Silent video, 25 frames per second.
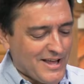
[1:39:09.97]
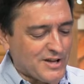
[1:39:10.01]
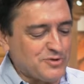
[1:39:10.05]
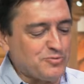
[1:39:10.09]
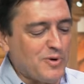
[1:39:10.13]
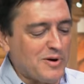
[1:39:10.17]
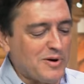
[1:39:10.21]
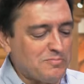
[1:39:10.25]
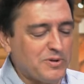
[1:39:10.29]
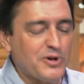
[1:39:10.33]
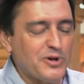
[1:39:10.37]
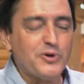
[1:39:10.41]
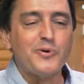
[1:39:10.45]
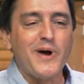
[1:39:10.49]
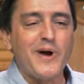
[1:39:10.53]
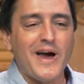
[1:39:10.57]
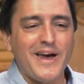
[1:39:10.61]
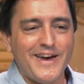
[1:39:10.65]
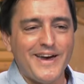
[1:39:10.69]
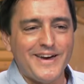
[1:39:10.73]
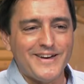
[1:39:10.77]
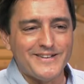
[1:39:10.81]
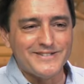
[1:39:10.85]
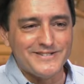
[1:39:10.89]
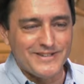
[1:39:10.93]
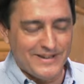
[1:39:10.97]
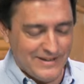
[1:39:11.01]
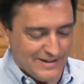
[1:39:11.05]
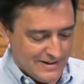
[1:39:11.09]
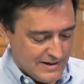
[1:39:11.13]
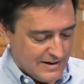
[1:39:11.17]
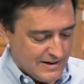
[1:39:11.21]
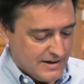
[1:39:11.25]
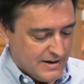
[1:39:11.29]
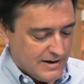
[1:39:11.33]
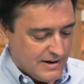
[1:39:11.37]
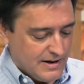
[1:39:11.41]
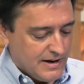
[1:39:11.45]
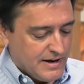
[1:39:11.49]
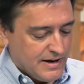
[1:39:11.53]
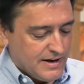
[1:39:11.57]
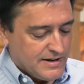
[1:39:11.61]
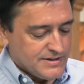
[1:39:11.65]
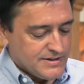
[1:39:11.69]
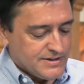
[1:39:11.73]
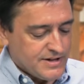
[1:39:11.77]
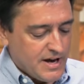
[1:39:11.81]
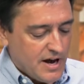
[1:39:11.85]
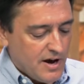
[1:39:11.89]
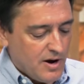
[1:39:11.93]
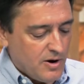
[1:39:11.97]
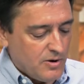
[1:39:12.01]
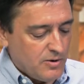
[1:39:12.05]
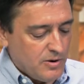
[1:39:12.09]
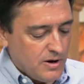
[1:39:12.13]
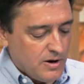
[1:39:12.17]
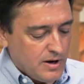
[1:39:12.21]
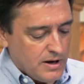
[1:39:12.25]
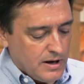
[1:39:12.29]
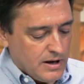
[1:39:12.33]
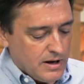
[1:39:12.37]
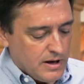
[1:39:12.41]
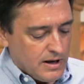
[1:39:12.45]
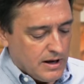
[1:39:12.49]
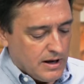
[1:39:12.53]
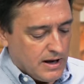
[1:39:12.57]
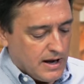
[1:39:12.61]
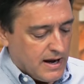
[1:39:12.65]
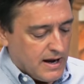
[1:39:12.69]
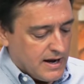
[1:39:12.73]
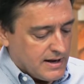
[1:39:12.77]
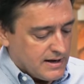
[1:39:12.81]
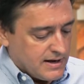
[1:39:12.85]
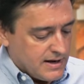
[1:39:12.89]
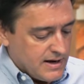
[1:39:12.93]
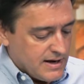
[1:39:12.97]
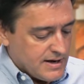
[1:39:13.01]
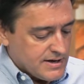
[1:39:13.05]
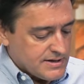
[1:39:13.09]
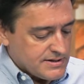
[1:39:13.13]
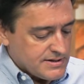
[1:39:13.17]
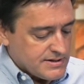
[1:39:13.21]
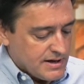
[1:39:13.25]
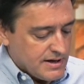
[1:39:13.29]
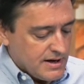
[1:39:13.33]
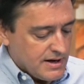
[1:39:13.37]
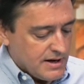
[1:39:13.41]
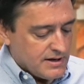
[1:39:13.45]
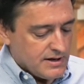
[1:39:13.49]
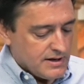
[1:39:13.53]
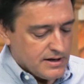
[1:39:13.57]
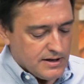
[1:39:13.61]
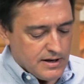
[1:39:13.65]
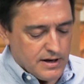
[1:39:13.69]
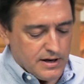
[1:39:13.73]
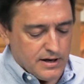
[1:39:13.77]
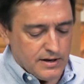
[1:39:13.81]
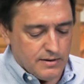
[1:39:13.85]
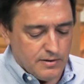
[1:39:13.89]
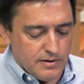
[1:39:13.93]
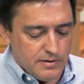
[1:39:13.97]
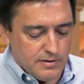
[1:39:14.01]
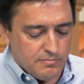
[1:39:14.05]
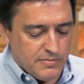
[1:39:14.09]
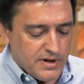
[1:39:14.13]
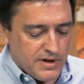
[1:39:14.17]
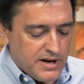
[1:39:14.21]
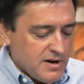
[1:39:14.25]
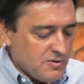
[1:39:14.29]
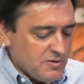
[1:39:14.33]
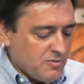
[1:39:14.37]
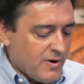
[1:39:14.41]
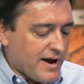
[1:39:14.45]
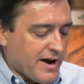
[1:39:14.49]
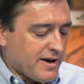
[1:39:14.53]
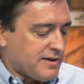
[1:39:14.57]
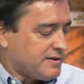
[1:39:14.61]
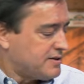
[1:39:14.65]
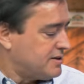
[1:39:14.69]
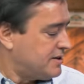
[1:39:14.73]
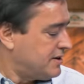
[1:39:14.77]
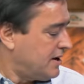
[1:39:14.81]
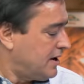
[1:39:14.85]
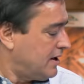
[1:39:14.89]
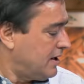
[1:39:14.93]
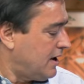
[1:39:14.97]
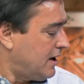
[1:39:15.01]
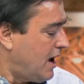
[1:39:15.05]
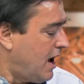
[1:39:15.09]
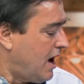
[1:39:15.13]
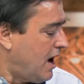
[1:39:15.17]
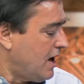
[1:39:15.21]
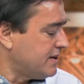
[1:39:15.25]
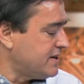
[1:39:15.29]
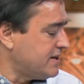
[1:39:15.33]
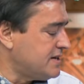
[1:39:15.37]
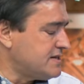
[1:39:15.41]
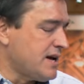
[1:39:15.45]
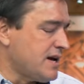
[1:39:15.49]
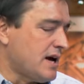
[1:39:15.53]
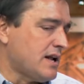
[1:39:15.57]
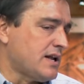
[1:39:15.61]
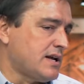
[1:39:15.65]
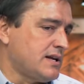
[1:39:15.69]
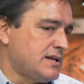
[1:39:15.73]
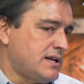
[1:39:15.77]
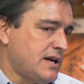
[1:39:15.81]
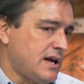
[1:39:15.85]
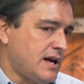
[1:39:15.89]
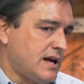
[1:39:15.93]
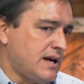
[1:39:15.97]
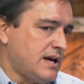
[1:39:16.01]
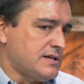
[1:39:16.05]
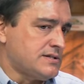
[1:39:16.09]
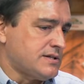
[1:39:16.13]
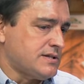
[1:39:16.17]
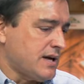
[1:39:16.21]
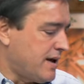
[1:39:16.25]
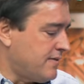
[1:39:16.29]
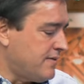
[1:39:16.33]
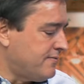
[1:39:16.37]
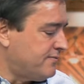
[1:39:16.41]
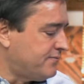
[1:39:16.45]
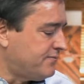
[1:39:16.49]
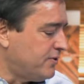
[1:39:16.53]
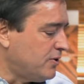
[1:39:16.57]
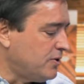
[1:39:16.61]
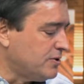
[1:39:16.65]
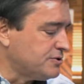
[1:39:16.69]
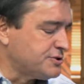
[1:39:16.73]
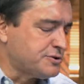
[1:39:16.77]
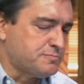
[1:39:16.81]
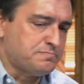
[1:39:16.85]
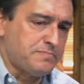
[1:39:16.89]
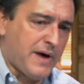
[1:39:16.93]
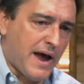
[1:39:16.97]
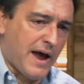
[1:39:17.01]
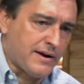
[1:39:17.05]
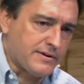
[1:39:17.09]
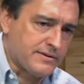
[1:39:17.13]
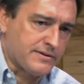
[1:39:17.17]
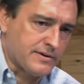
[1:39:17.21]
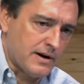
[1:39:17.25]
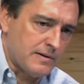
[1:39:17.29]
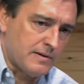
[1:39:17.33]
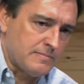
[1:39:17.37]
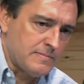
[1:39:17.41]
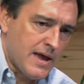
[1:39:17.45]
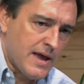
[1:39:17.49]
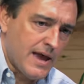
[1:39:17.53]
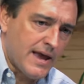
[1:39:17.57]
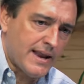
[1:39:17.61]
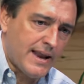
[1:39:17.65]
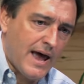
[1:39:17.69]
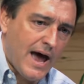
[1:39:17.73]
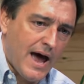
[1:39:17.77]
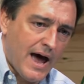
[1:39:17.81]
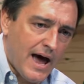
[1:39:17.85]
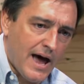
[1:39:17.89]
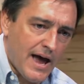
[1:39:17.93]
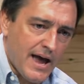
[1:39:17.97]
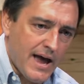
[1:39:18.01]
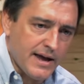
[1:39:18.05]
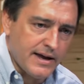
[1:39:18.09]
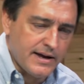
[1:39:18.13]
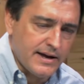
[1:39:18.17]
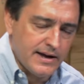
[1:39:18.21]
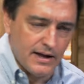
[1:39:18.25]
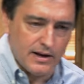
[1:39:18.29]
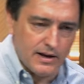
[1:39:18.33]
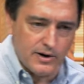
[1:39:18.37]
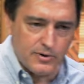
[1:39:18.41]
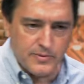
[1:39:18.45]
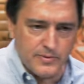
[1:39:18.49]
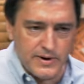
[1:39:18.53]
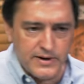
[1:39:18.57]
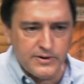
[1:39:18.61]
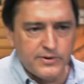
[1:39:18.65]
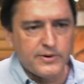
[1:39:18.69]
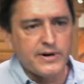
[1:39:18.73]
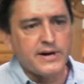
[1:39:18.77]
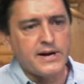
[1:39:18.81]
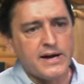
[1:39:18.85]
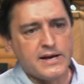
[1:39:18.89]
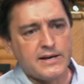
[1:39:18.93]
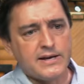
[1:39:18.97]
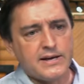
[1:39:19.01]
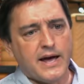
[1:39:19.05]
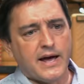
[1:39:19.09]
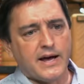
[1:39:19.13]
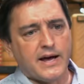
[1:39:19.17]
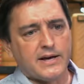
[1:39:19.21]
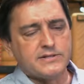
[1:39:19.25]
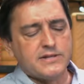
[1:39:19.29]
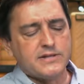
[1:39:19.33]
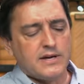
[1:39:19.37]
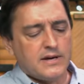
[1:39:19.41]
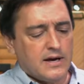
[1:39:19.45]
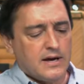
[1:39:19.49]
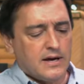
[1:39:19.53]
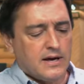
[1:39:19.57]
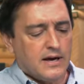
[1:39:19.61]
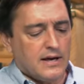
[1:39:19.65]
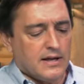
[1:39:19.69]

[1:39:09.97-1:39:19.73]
that's what Blu-ray is. So it is, but anyway, all these L E Ds and full spectrum and high color rendering index,